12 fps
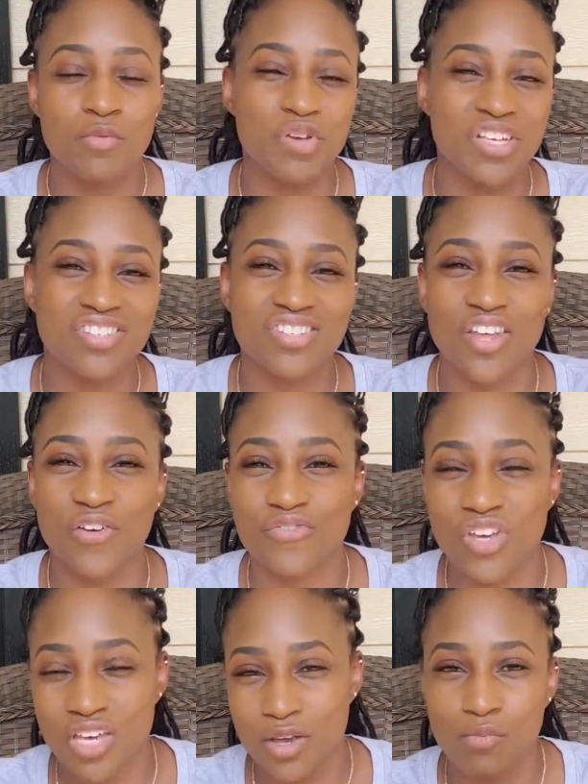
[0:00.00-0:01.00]
be
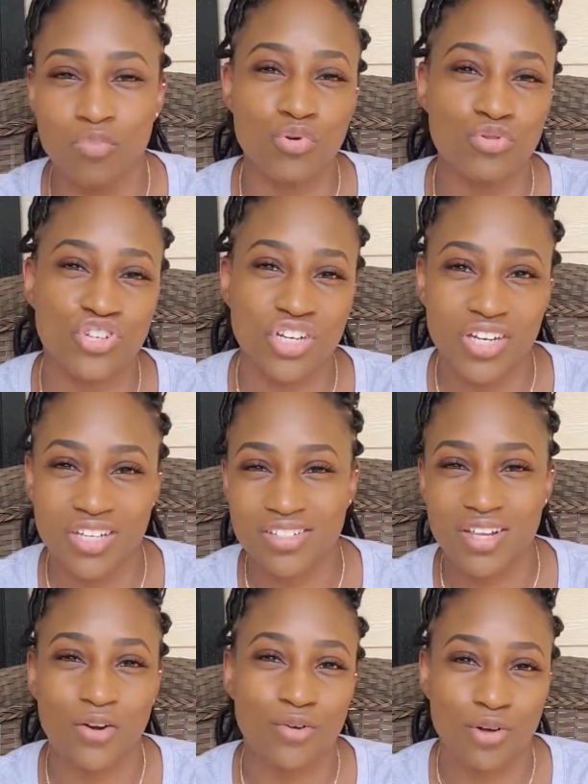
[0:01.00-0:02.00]
stuffy and bougie,
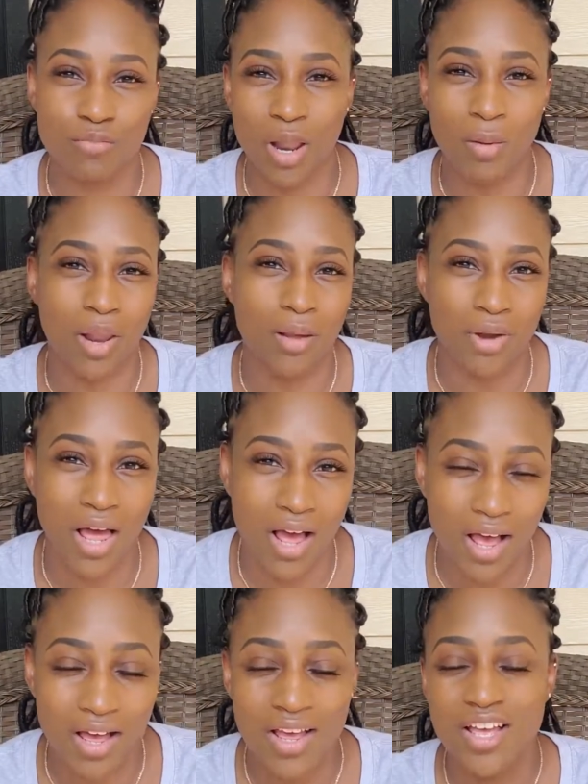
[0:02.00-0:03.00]
etc. Blah blah
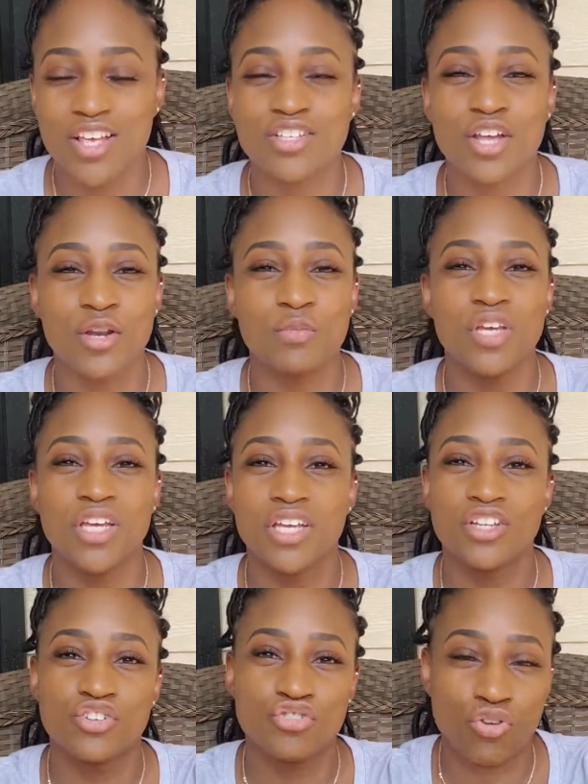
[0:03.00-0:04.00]
blah. It's gonna be
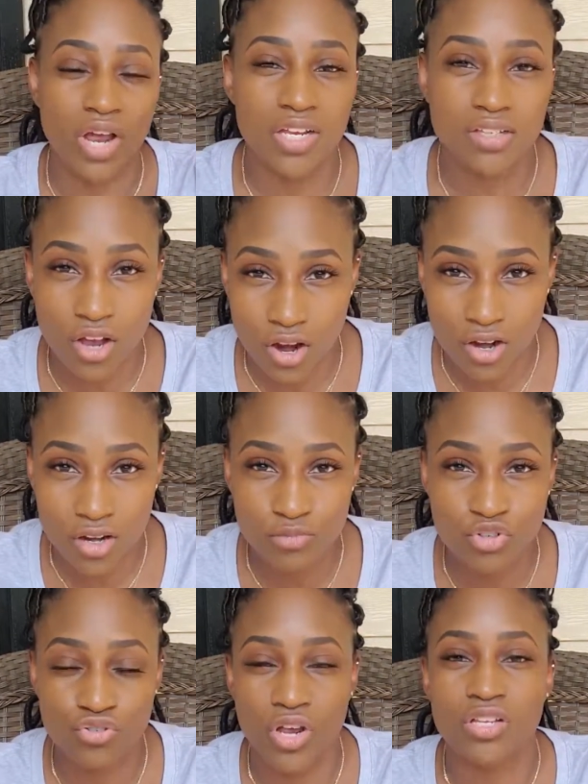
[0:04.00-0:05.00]
in straight terms,
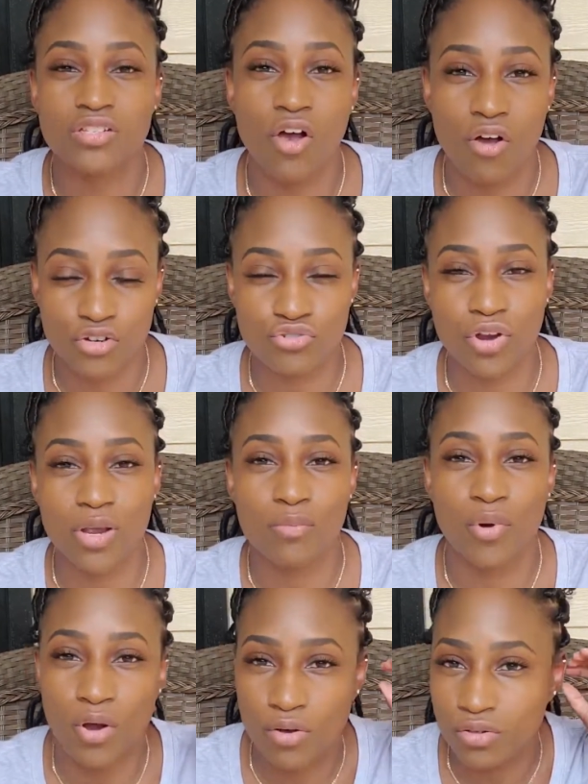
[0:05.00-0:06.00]
straight talk, straight
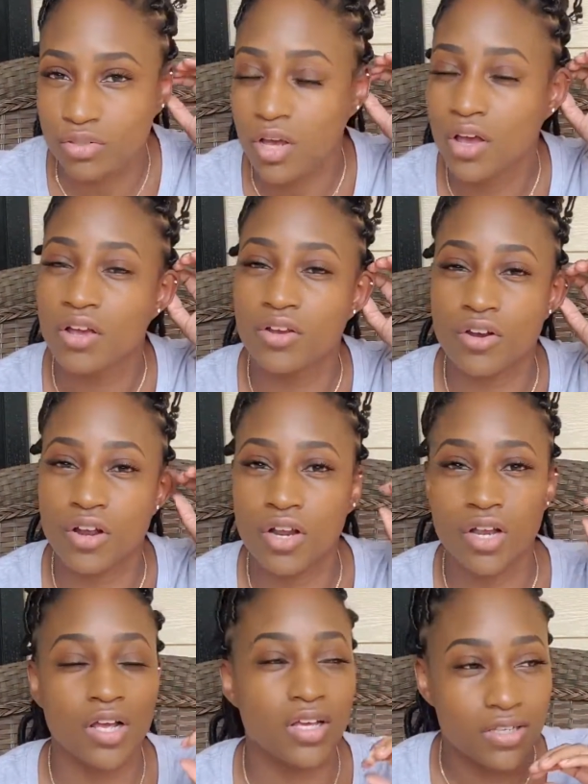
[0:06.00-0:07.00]
prose. You're
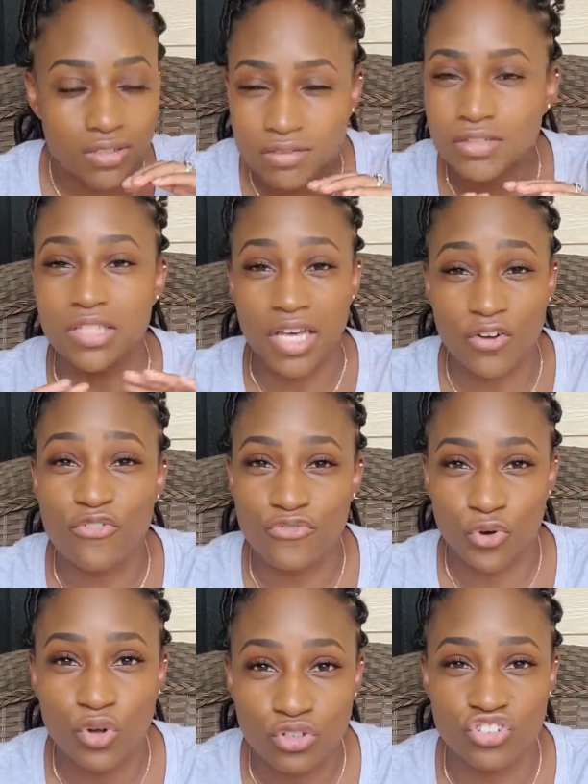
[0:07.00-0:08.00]
gonna get a
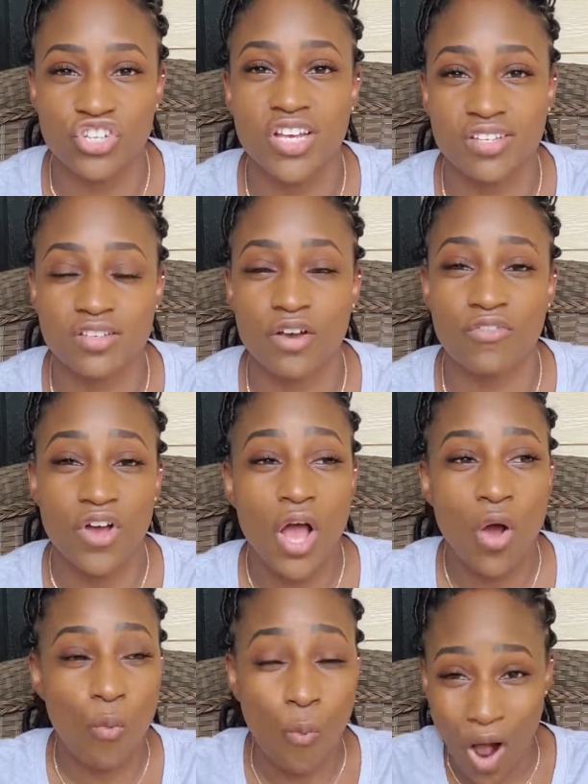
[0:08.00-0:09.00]
full gist of
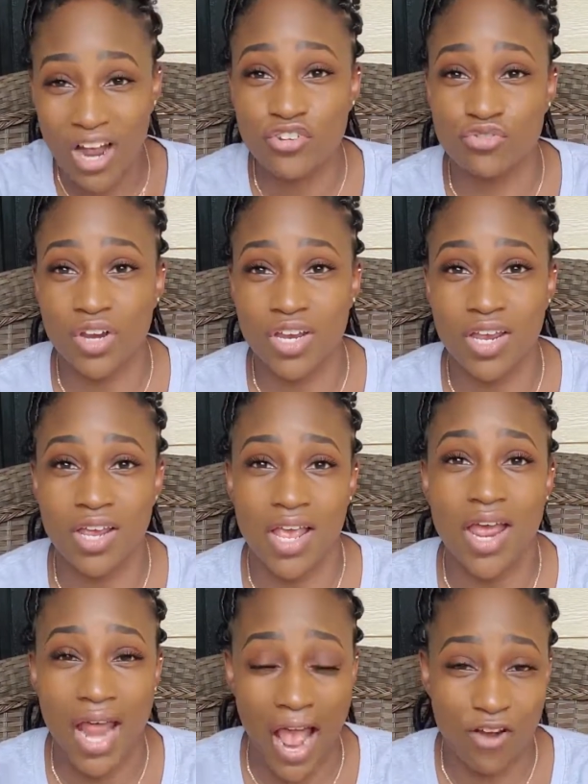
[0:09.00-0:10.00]
wine drinking,
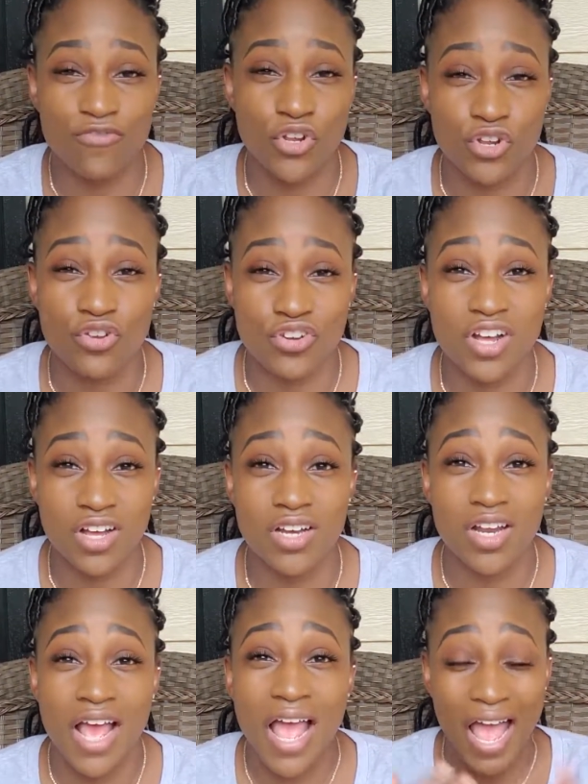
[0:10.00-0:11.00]
and after you're
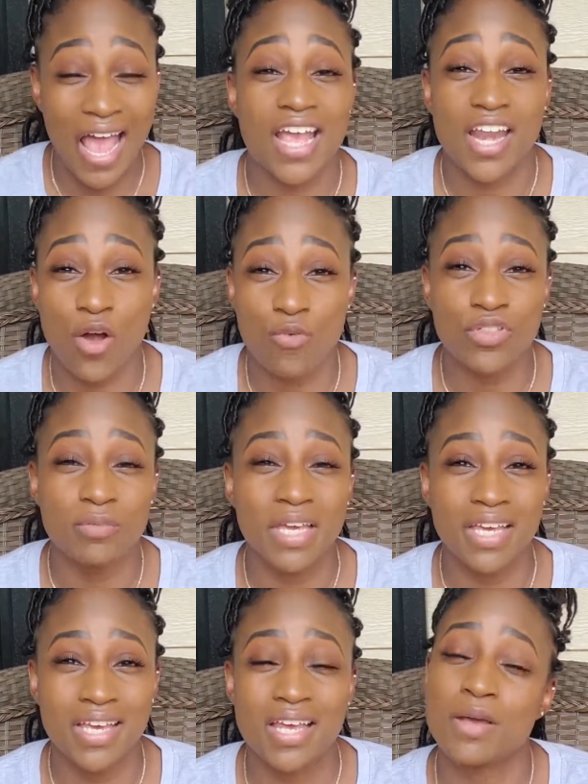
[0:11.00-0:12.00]
done hanging out with
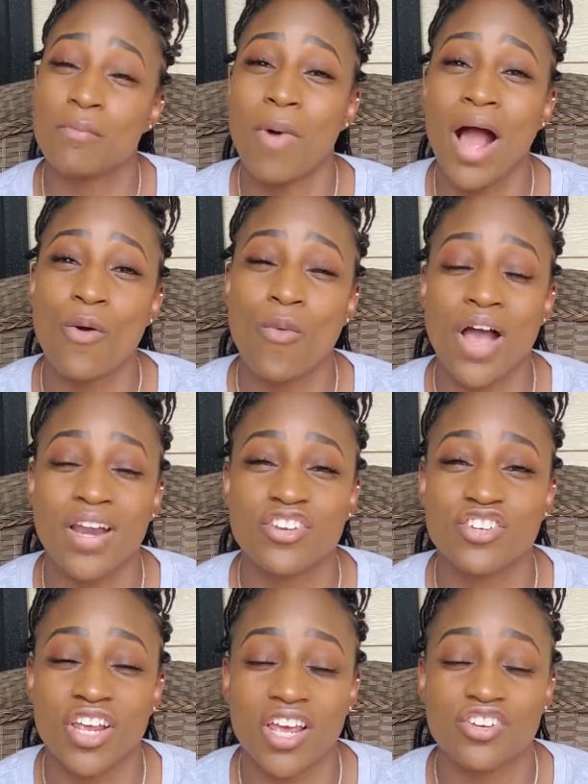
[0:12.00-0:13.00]
me and getting my wine
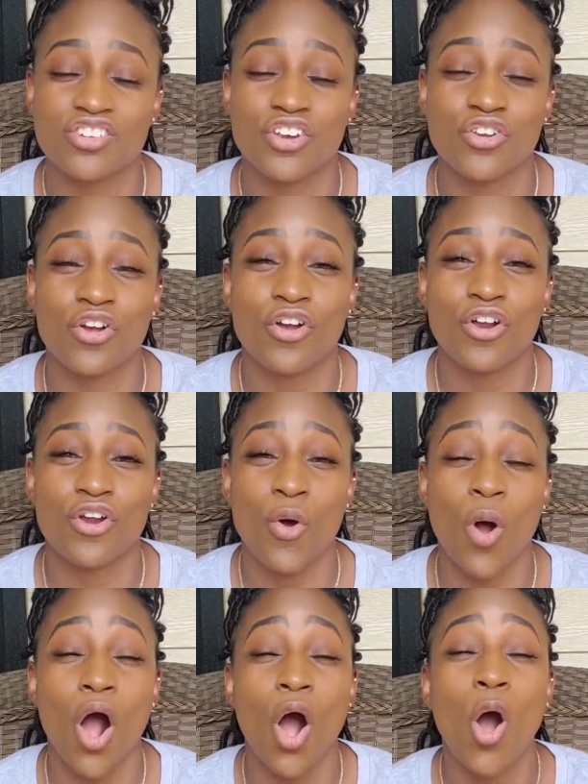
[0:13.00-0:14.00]
education, you're gonna know
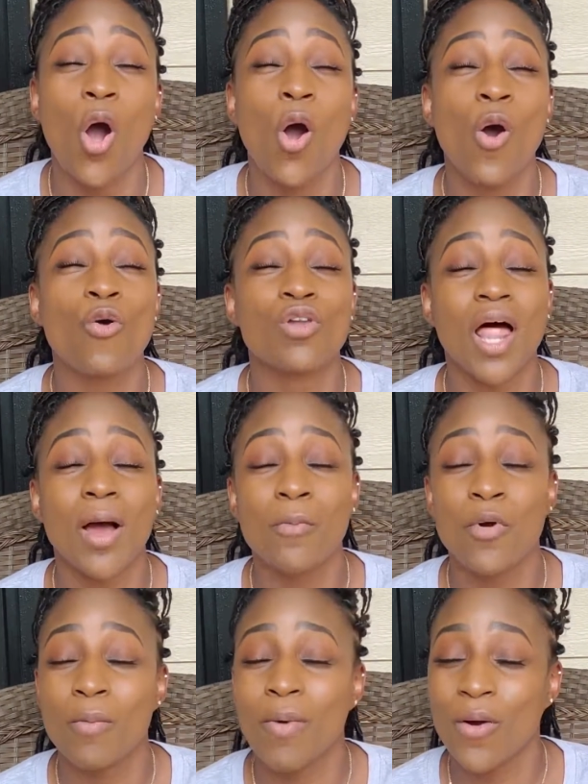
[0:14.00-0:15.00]
a whole lot
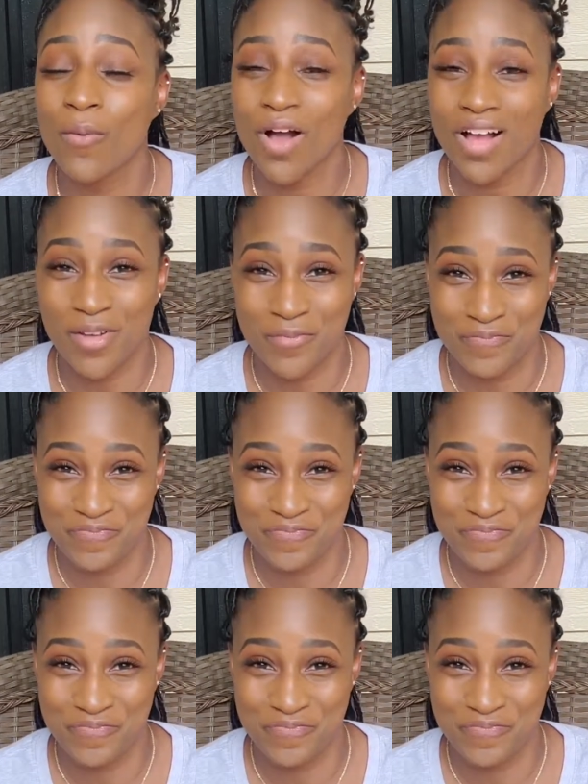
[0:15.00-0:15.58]
more about wine.